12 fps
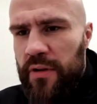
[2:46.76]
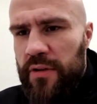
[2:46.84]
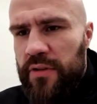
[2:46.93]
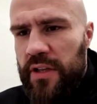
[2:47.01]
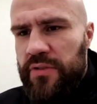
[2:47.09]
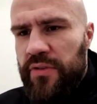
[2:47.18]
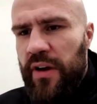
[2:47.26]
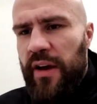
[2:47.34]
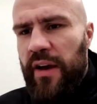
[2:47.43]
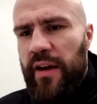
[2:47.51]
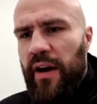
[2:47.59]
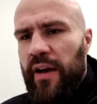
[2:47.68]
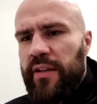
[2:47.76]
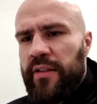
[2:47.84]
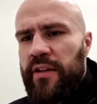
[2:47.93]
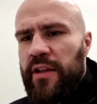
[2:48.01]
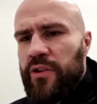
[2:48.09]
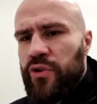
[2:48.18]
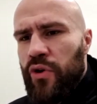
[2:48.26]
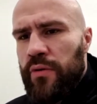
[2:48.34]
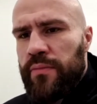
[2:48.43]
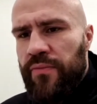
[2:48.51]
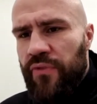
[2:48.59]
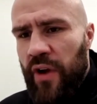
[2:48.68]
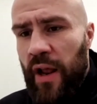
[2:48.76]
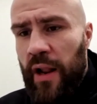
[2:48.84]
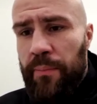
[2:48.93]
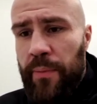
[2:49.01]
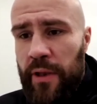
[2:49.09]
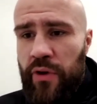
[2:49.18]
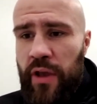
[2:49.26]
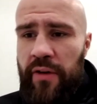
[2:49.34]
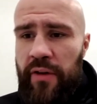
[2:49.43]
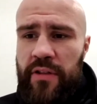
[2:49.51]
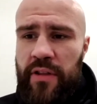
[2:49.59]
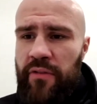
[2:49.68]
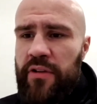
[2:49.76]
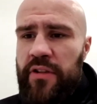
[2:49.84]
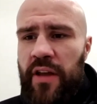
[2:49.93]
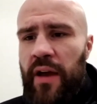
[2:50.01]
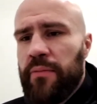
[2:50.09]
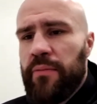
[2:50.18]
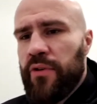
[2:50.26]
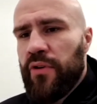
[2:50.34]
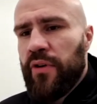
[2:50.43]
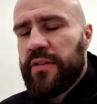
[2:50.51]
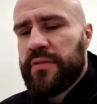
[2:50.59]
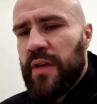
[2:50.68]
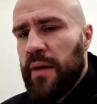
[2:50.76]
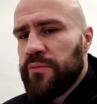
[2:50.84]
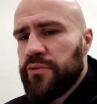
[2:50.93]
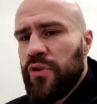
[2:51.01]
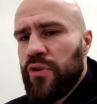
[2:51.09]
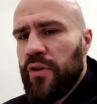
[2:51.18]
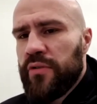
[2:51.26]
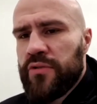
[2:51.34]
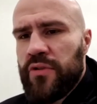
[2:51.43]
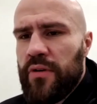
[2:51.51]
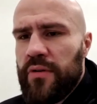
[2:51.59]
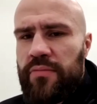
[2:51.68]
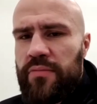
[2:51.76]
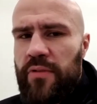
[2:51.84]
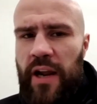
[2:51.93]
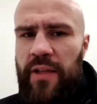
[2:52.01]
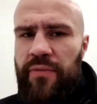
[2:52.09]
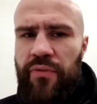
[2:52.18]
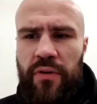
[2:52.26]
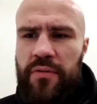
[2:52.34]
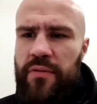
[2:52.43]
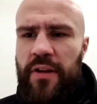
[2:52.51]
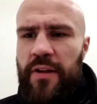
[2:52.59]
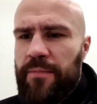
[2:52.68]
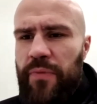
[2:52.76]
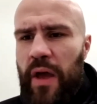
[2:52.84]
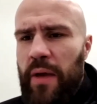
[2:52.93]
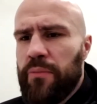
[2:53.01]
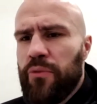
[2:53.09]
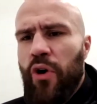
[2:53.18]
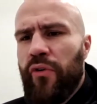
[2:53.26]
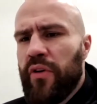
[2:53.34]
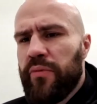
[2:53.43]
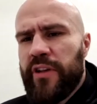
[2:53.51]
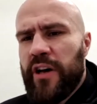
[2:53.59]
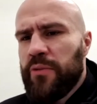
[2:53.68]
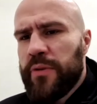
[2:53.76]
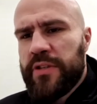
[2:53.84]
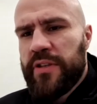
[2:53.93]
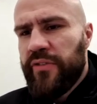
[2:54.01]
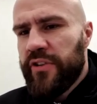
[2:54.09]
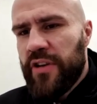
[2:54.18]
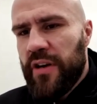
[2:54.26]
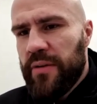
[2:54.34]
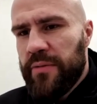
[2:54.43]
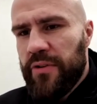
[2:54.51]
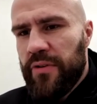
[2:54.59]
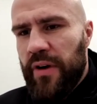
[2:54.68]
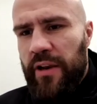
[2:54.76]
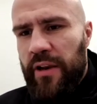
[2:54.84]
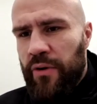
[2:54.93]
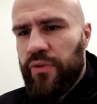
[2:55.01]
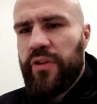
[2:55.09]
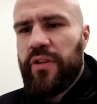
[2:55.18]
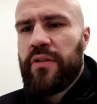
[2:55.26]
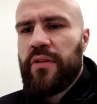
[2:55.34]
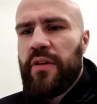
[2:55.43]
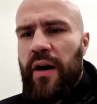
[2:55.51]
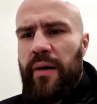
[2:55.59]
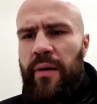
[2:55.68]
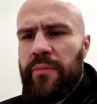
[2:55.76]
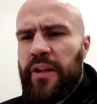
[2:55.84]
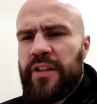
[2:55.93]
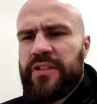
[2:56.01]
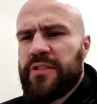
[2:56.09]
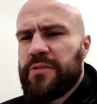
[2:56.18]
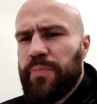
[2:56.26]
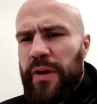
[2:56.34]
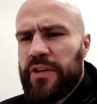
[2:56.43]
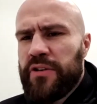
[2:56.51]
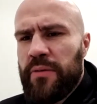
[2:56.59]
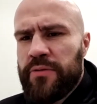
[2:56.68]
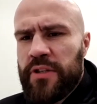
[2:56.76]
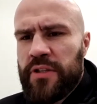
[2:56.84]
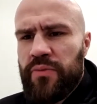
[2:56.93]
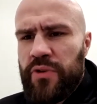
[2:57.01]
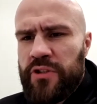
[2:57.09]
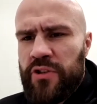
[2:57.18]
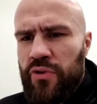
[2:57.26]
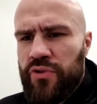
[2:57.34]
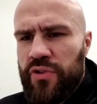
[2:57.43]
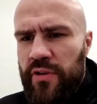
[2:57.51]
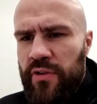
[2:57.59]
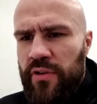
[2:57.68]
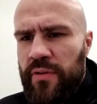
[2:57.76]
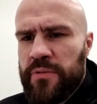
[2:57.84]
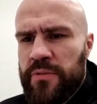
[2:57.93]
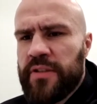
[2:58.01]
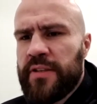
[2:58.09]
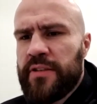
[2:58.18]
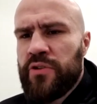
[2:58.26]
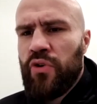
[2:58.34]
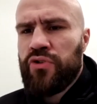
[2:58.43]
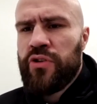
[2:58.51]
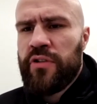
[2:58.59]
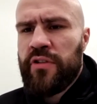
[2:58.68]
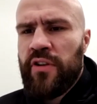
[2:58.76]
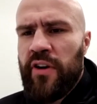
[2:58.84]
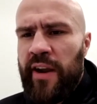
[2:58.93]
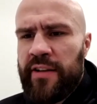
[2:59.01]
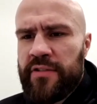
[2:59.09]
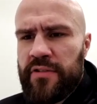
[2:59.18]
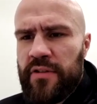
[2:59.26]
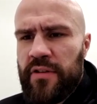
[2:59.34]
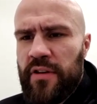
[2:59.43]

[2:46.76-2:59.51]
That's why I need your help, and you gave it every time. I'm so, so grateful. I'm nowhere without my savage army. You know. I know that. I'm not special. I'm just a soldier. You know. I'm just a soldier in the ranks.